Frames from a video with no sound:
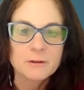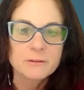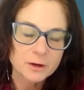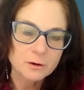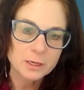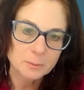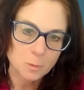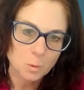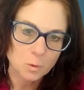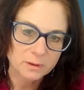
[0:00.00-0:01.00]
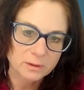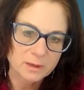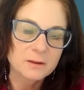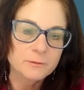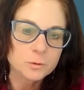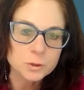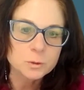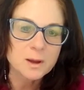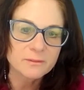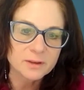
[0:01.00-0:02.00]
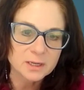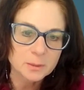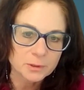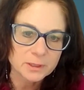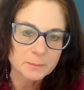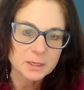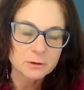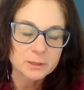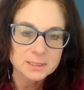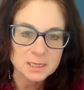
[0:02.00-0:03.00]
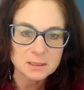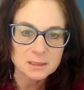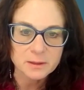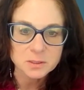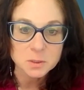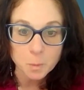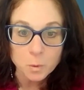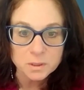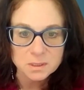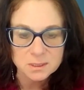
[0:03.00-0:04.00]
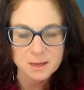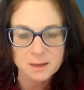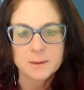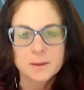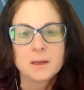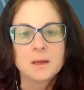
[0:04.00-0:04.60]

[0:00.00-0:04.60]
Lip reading: Very important. And if you do have any preliminary data that supports that,